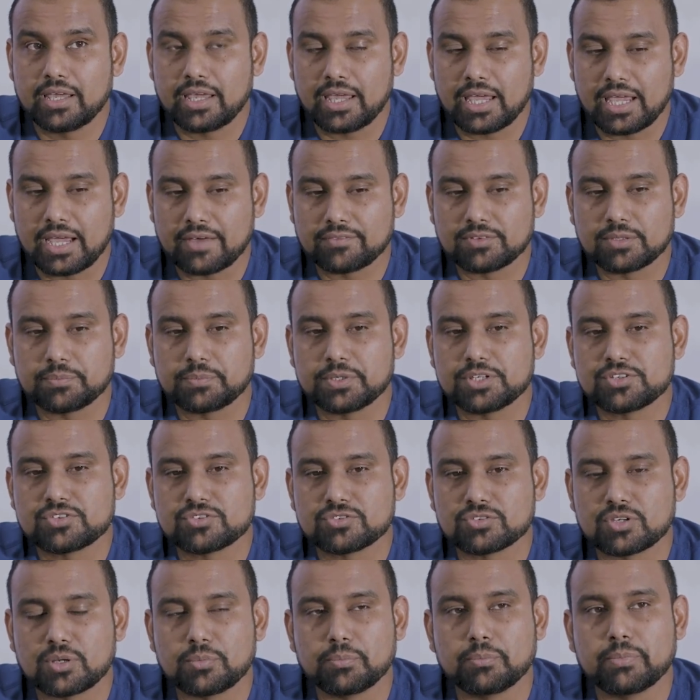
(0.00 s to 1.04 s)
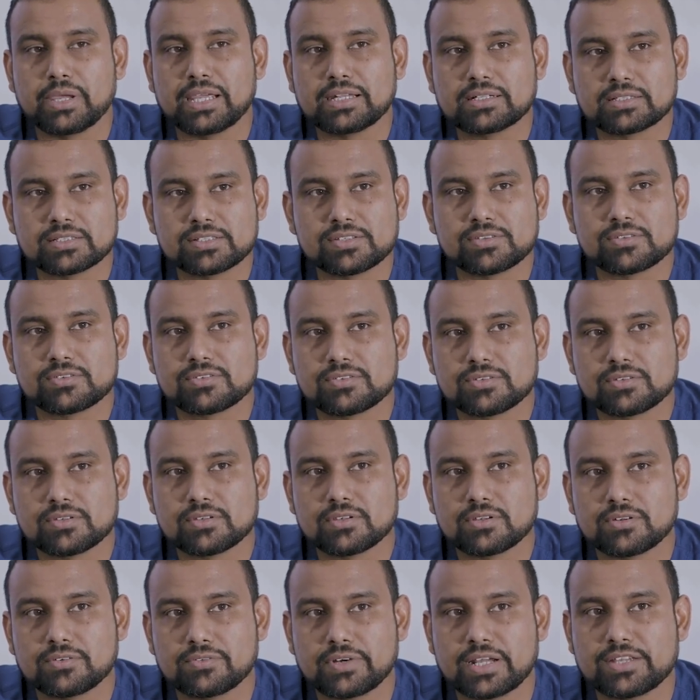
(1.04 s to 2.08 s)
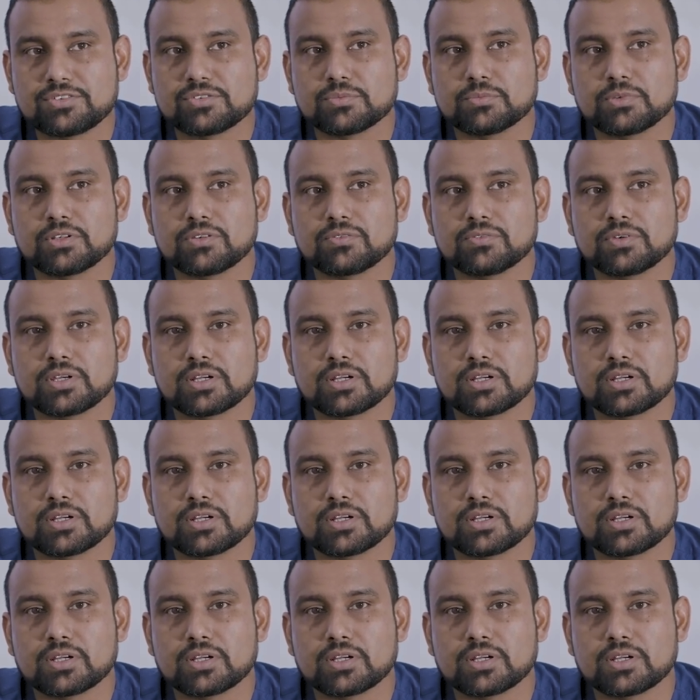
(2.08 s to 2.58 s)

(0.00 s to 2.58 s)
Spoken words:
have the patients on maintenance regimen